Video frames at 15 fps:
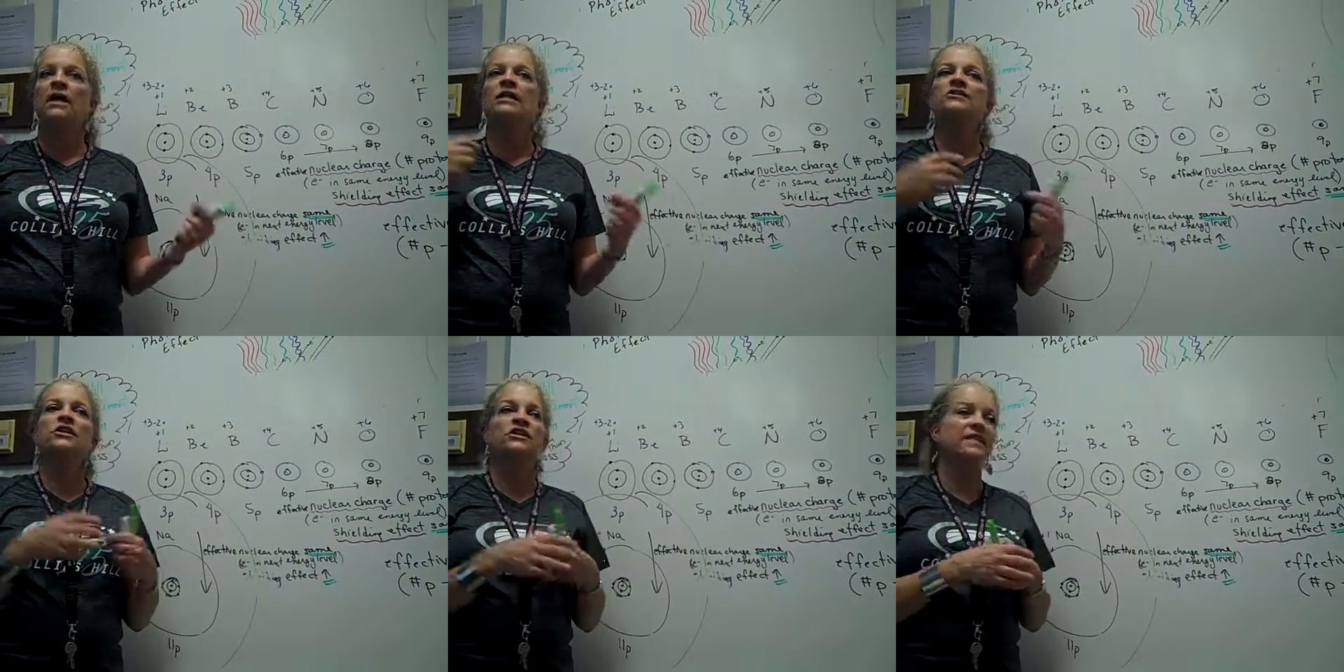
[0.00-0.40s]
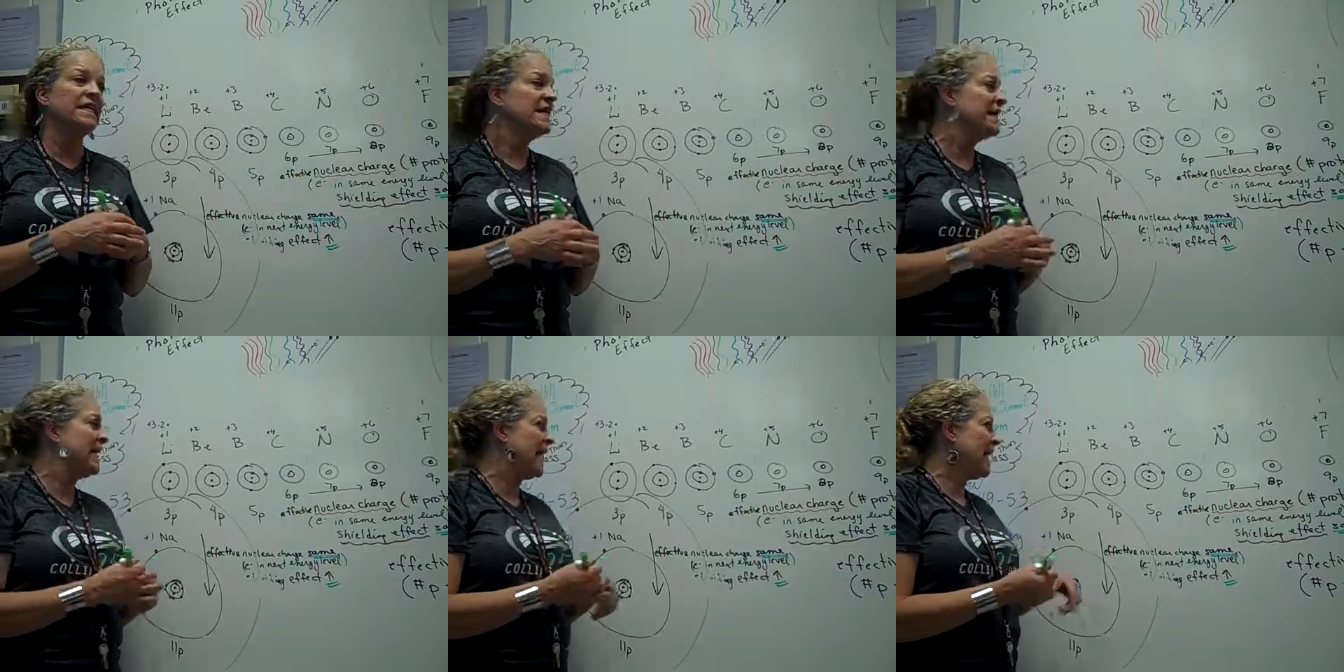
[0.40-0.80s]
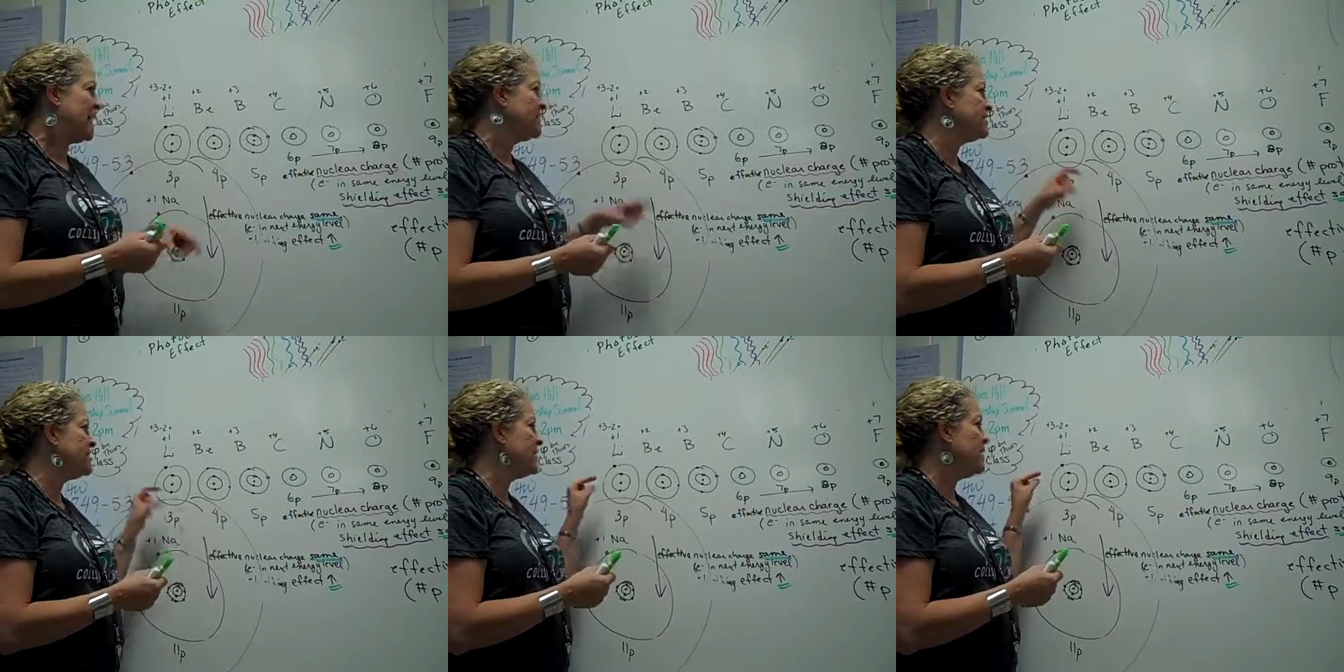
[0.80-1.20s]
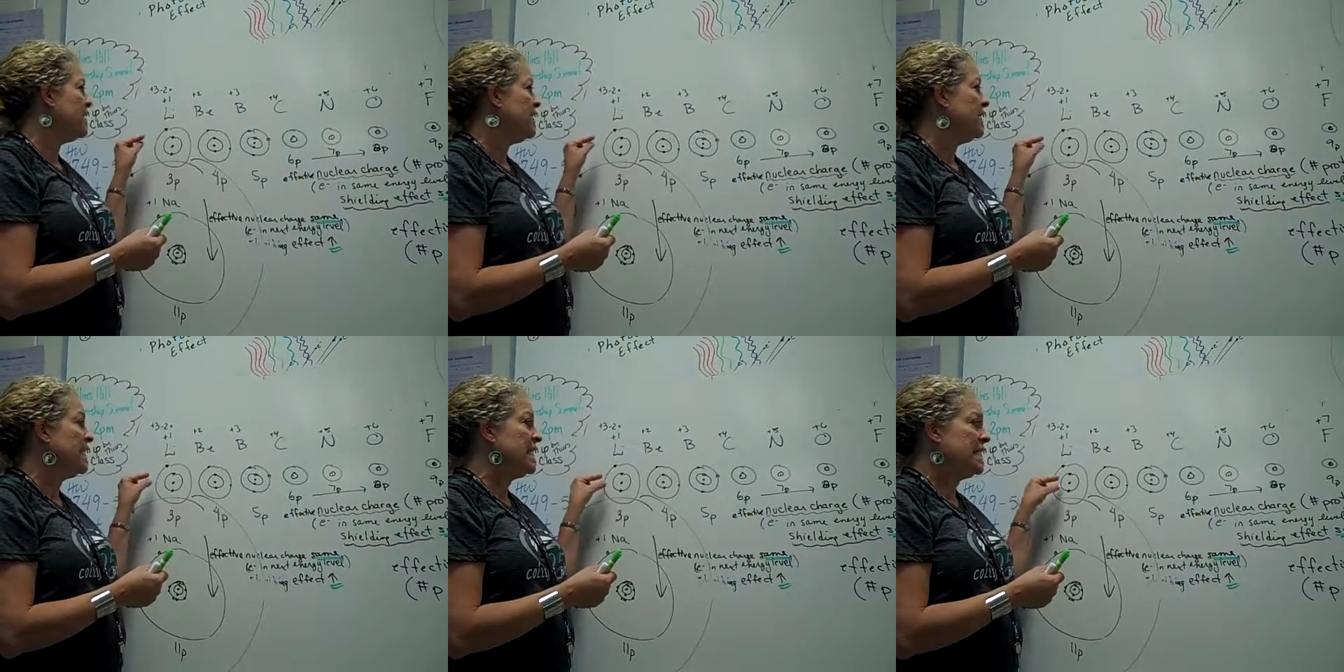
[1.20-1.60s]
Does it get
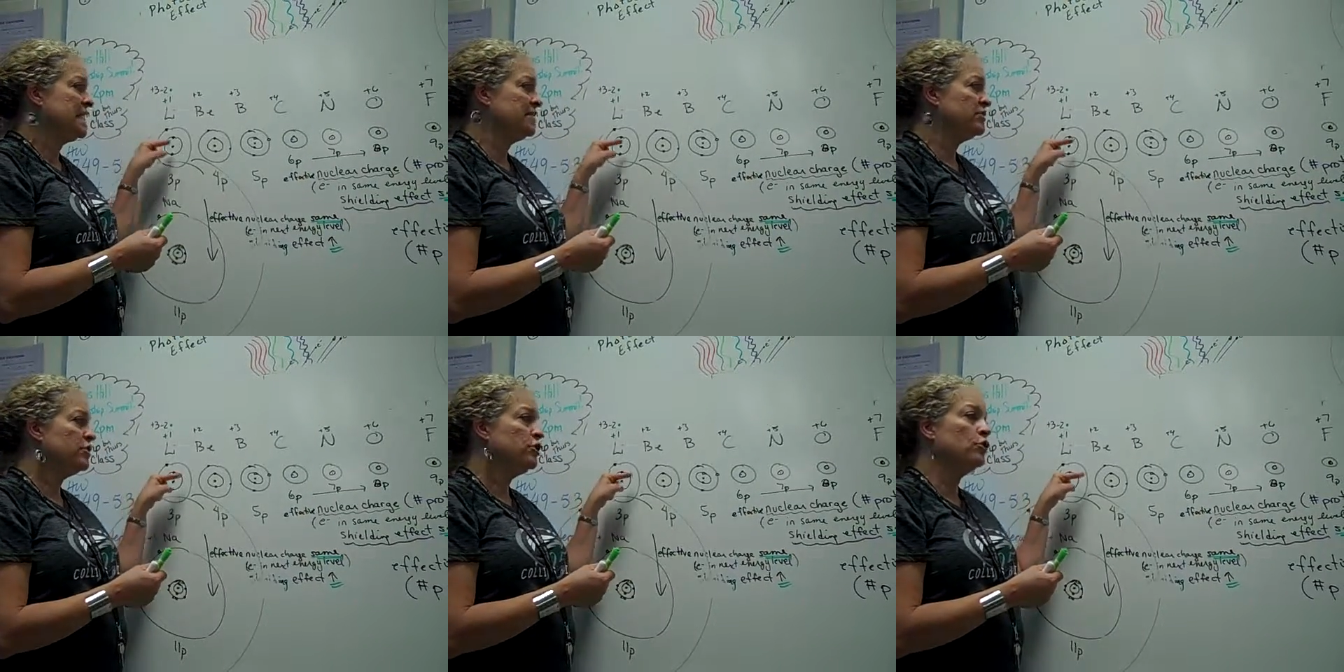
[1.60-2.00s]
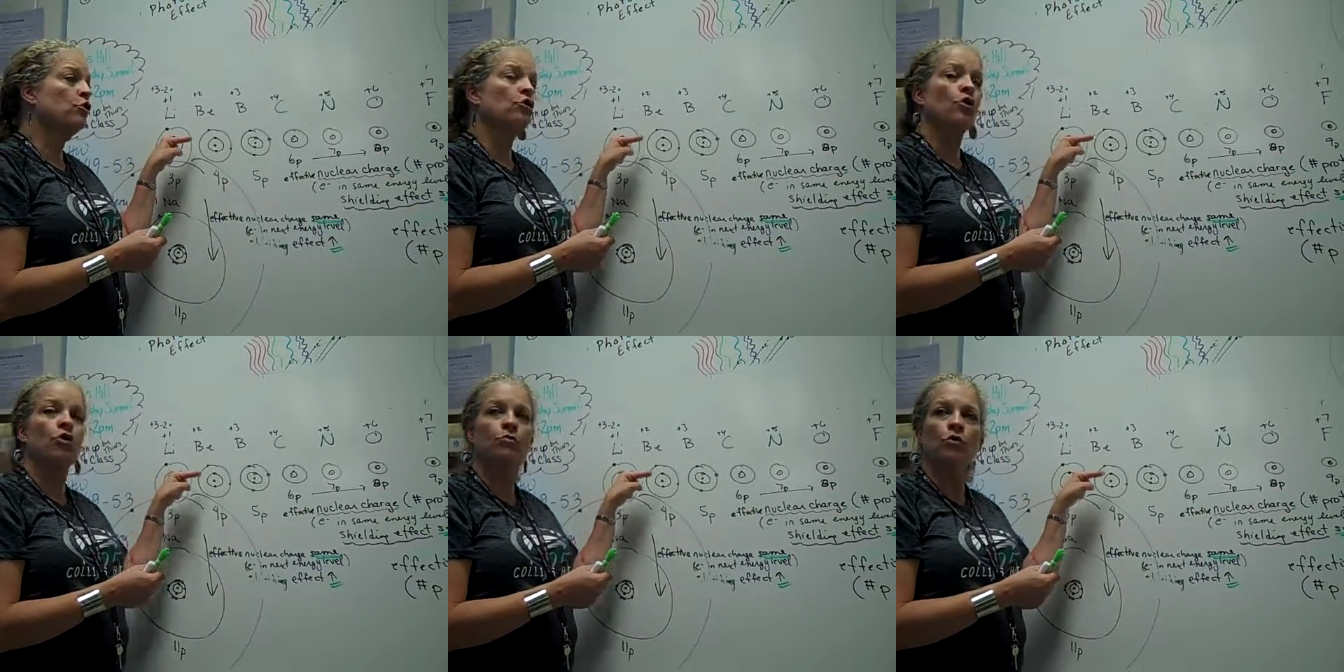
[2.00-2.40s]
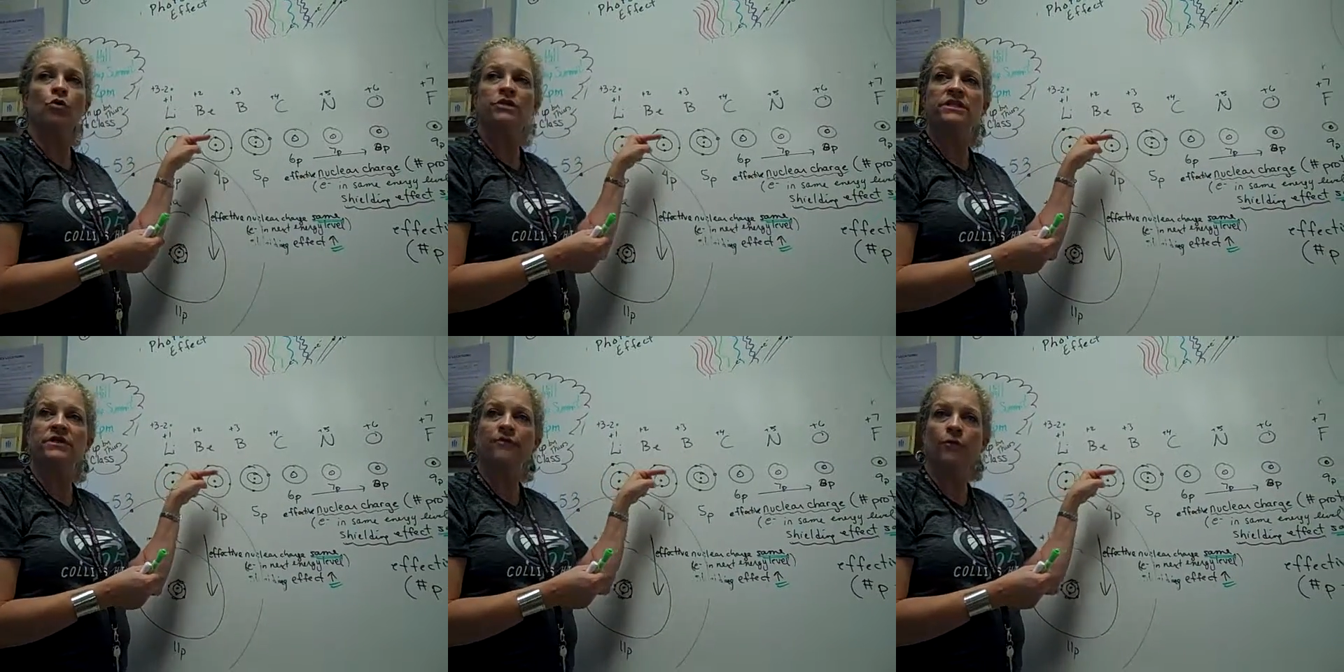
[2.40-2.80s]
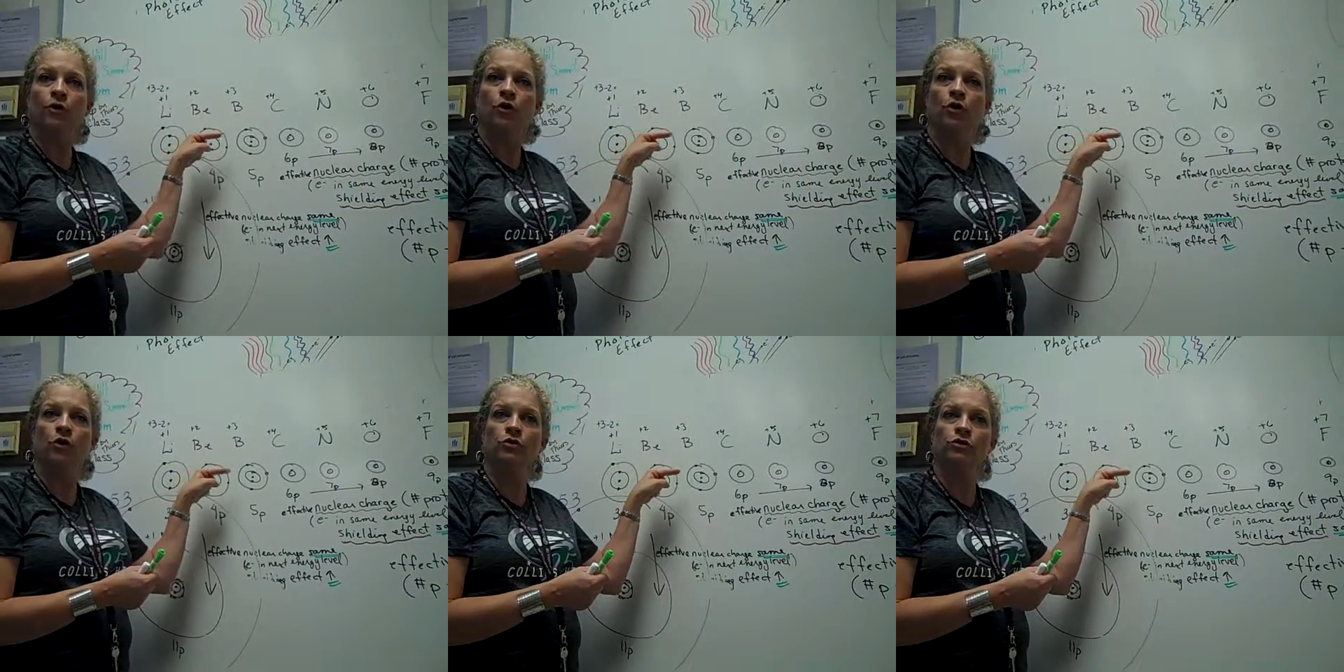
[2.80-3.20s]
easier or more
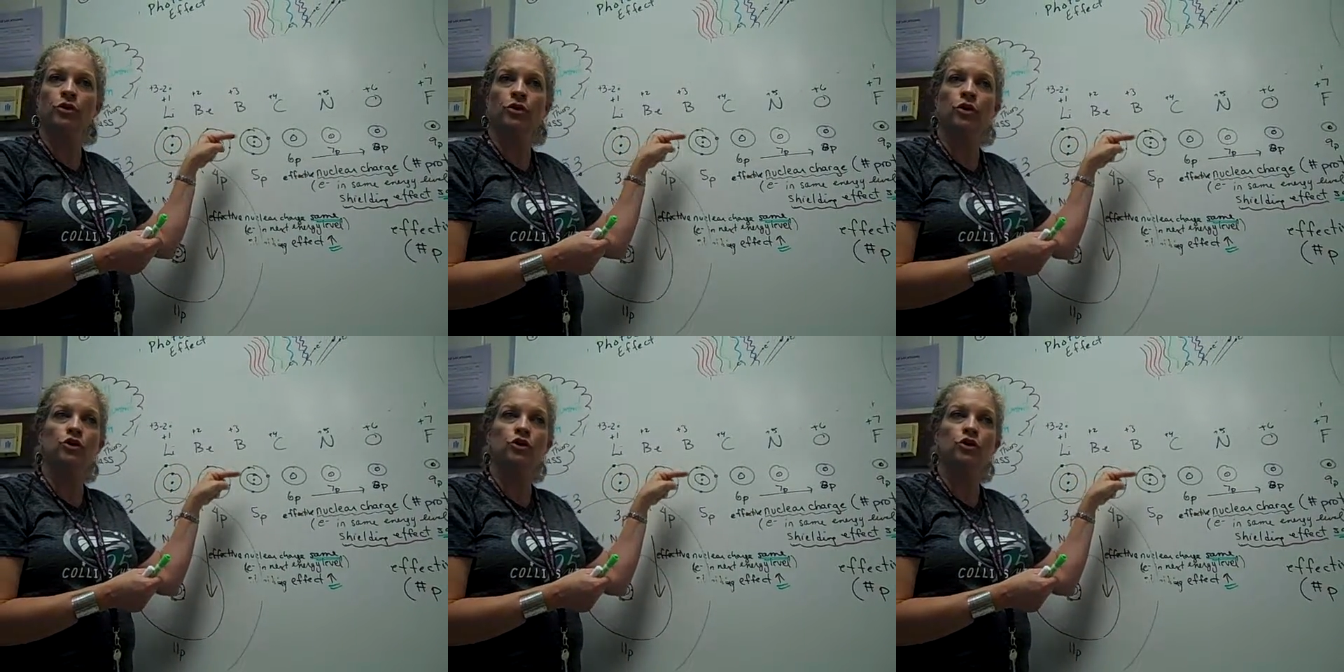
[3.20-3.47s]
difficult